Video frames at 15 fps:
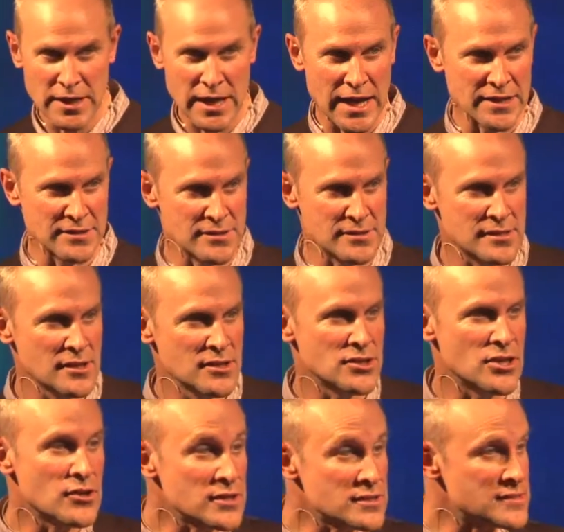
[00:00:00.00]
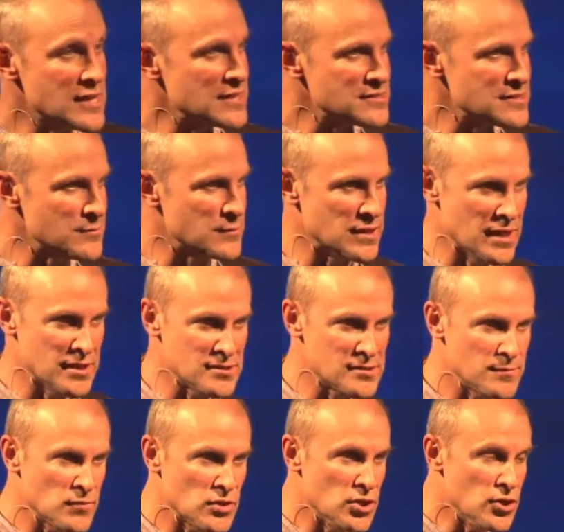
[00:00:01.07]
And you can test him in
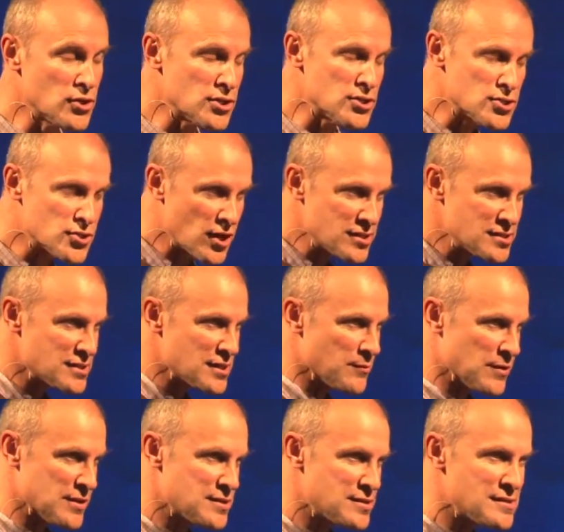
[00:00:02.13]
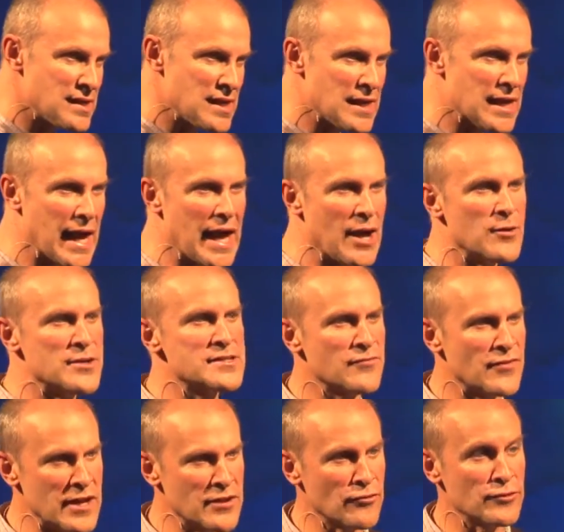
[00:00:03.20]
this. You can trust him and see how his
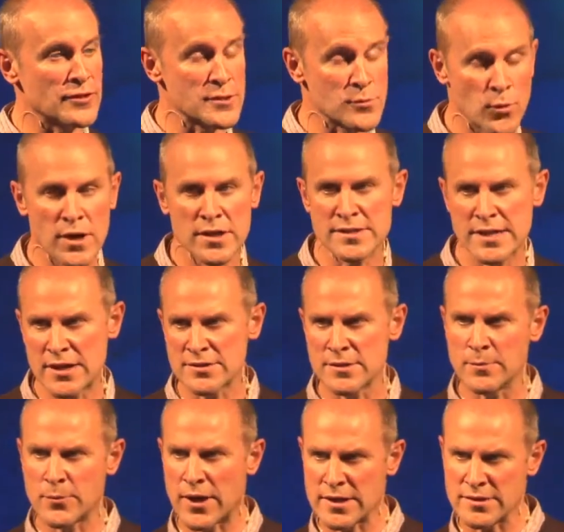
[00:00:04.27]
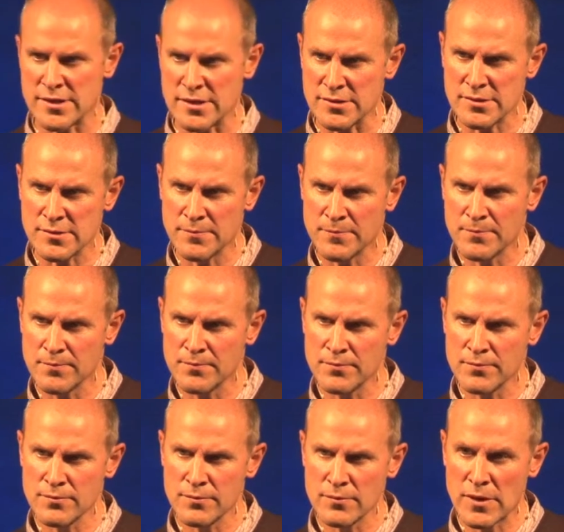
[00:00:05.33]
faithfulness works out in practice.
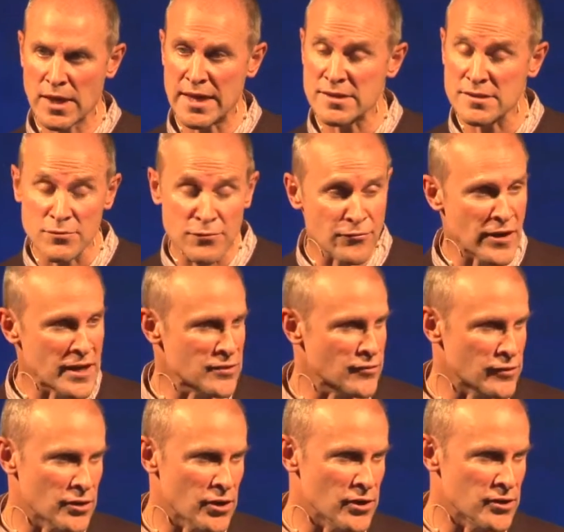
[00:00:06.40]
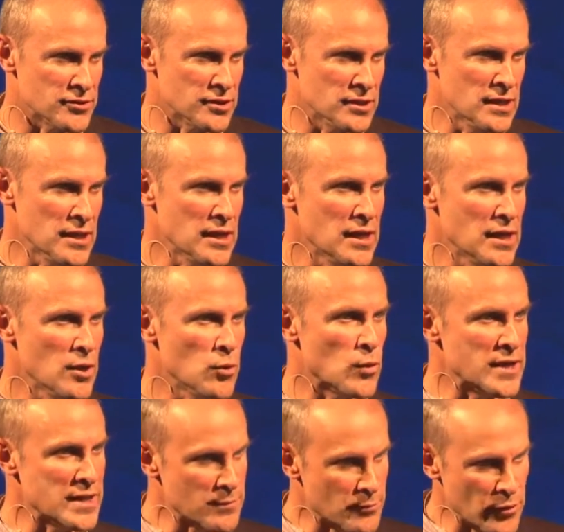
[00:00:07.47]
He is a faithful God. When
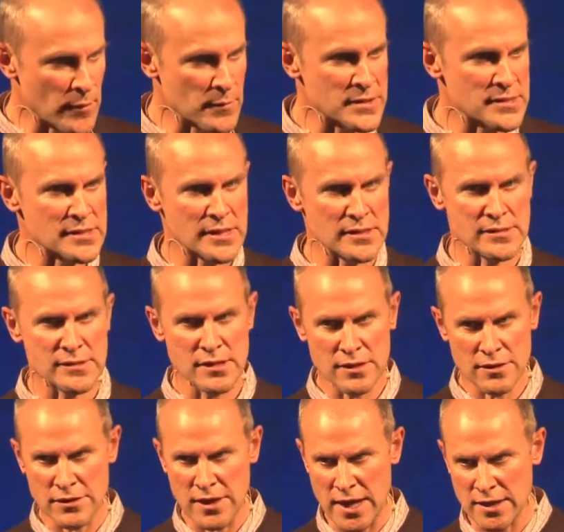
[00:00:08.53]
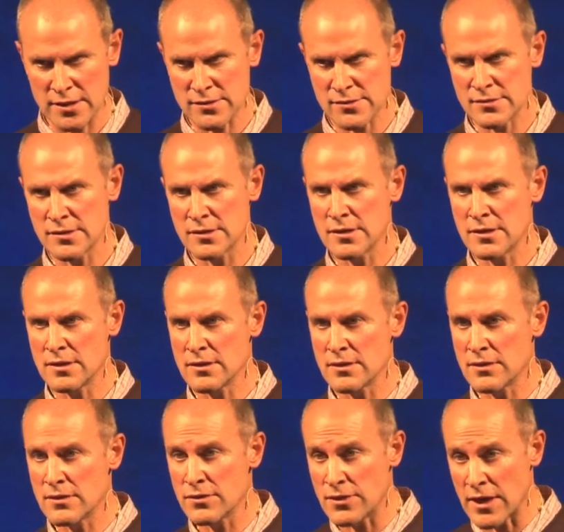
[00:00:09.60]
he promises things,
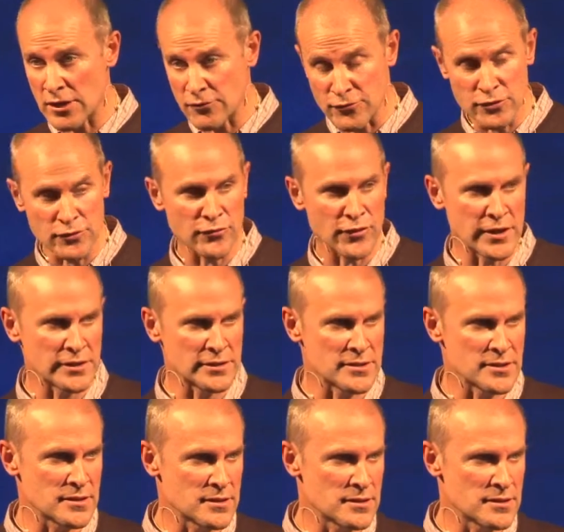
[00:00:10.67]
they are fulfilled.